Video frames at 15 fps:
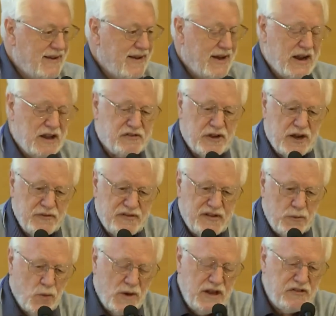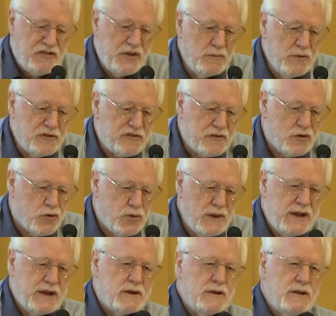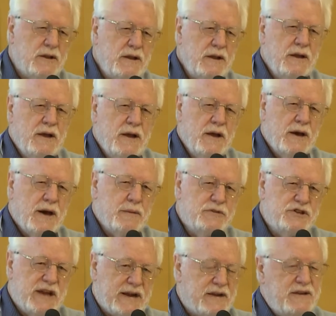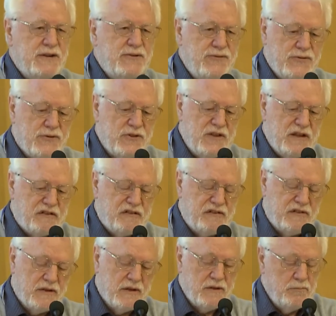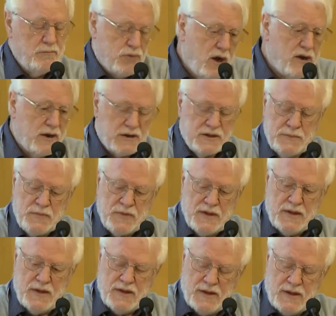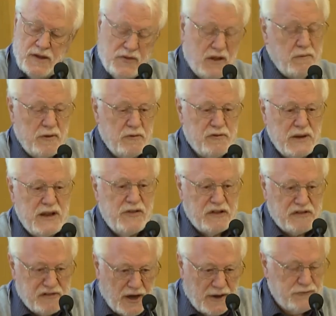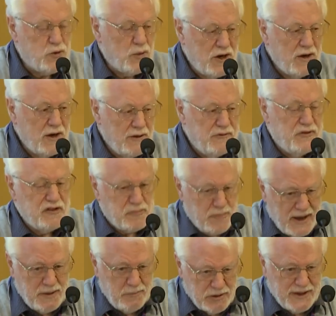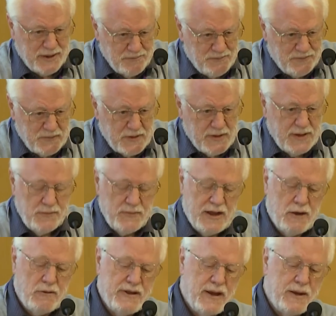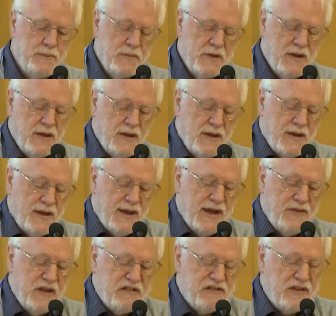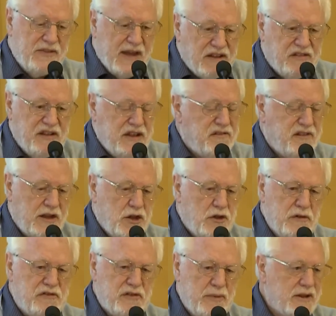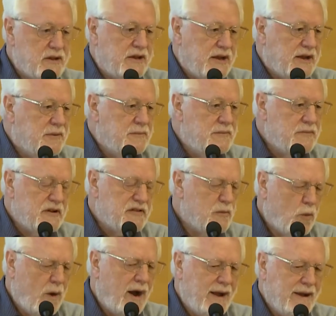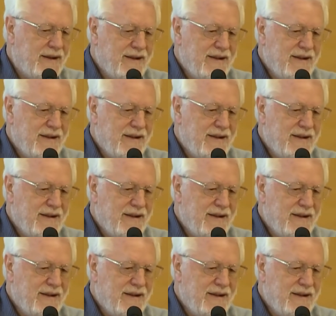And I started off and said, what is the most critical objective for this product? It was really the software of the spy plane, okay, Erieye. And they said, that's easy, usability. I said, why?